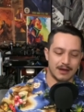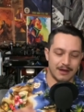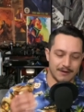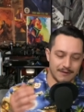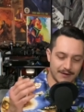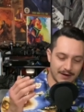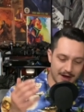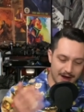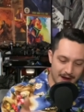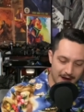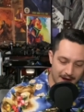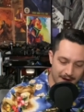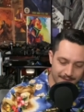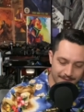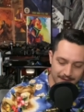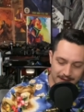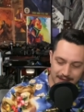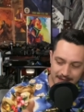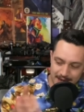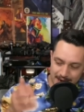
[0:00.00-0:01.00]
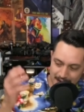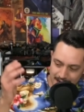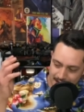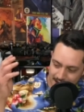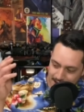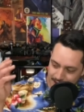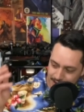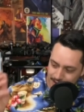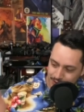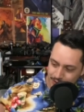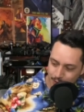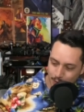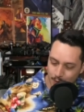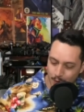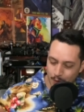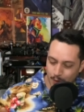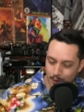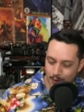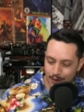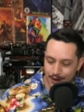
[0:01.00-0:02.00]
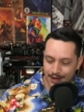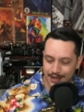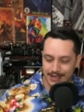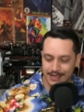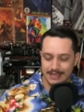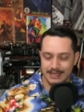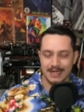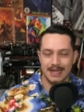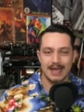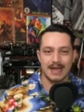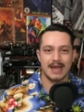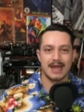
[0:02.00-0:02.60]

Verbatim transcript: of Coffee and Toys.